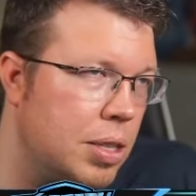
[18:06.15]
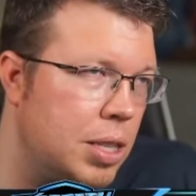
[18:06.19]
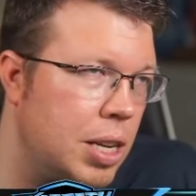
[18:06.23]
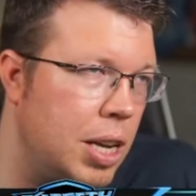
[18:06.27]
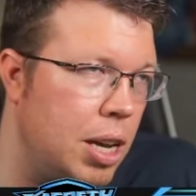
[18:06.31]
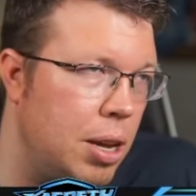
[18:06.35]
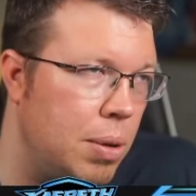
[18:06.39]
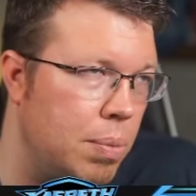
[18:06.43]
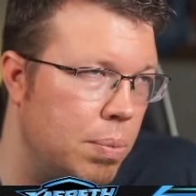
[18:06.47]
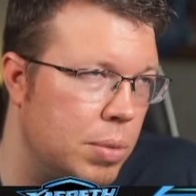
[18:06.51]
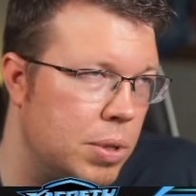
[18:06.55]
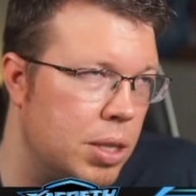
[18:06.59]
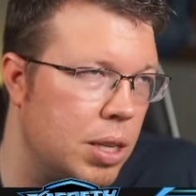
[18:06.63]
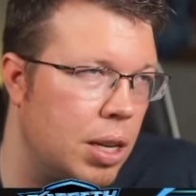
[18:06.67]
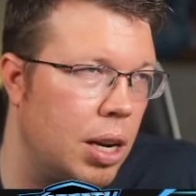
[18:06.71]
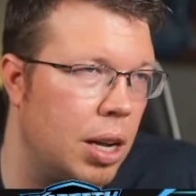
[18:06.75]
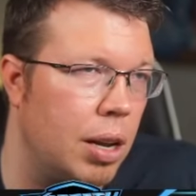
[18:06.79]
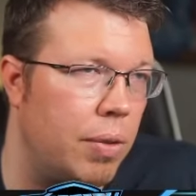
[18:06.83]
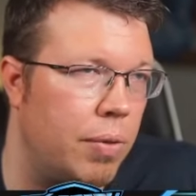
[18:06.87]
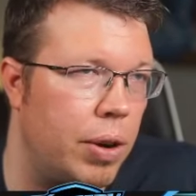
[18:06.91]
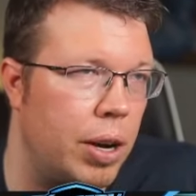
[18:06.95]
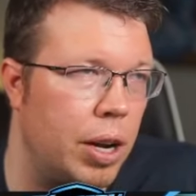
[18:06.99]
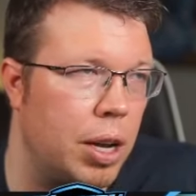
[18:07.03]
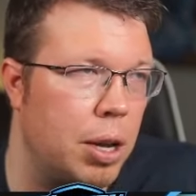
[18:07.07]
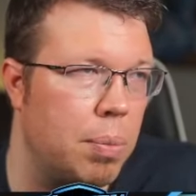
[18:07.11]
teams that
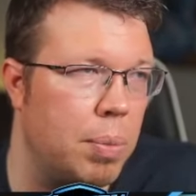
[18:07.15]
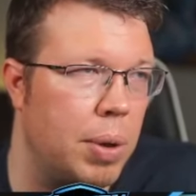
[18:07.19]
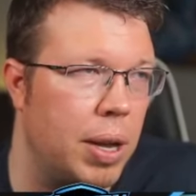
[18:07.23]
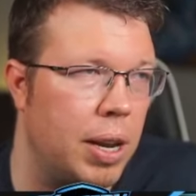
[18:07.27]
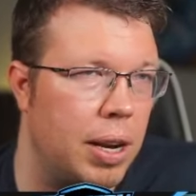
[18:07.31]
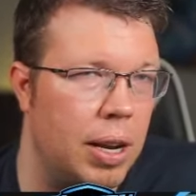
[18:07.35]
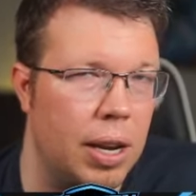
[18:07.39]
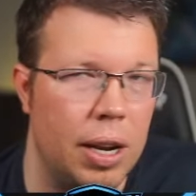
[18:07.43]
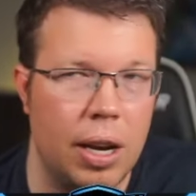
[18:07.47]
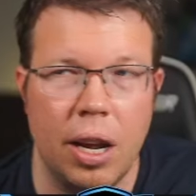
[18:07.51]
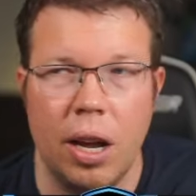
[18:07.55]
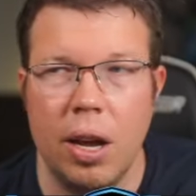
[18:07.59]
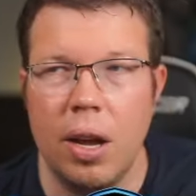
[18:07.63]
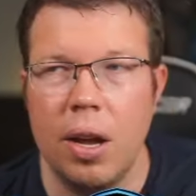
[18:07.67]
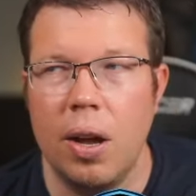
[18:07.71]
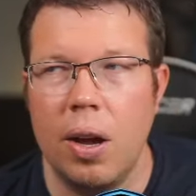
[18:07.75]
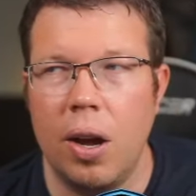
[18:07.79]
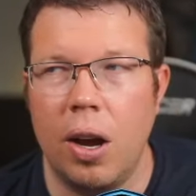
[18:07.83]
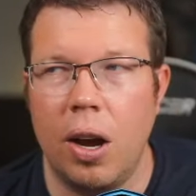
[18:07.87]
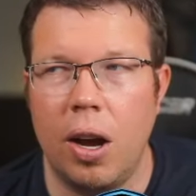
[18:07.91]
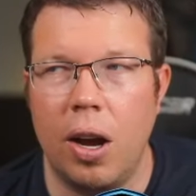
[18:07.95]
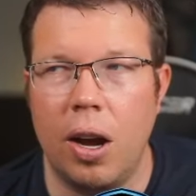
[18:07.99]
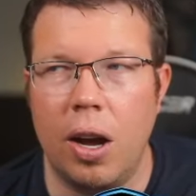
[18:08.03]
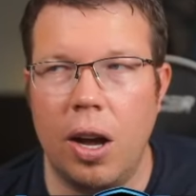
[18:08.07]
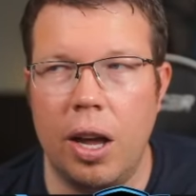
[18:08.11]
I've recommended
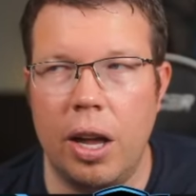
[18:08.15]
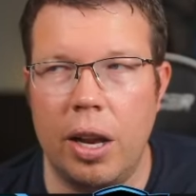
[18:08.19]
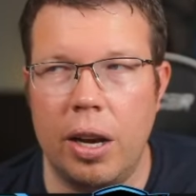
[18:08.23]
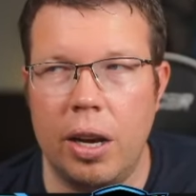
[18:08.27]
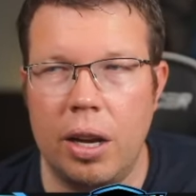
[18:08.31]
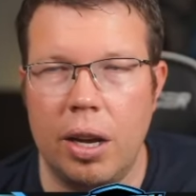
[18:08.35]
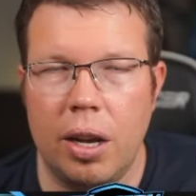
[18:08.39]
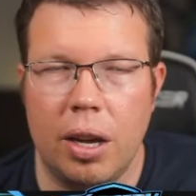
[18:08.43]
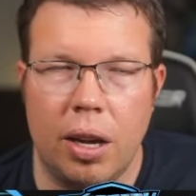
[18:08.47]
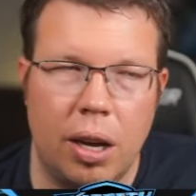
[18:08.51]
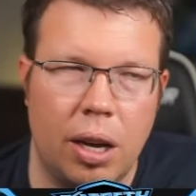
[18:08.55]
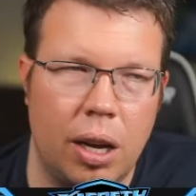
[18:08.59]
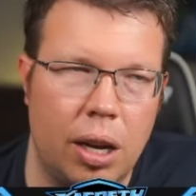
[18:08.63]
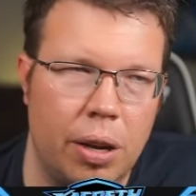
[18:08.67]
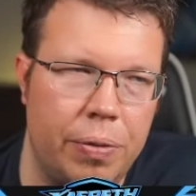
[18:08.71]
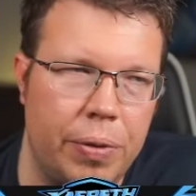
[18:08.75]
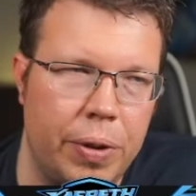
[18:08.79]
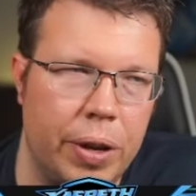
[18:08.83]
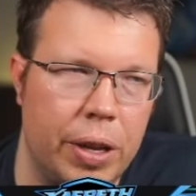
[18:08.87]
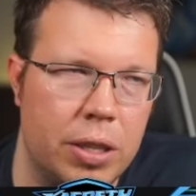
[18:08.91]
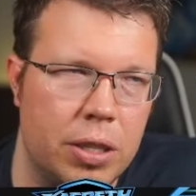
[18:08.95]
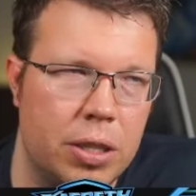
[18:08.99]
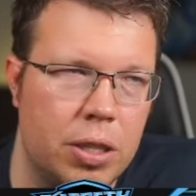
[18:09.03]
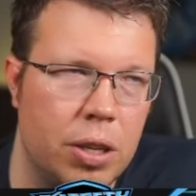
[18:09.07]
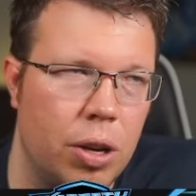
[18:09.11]
on
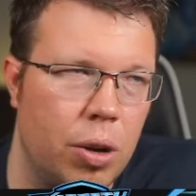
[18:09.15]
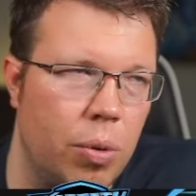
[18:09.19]
offense.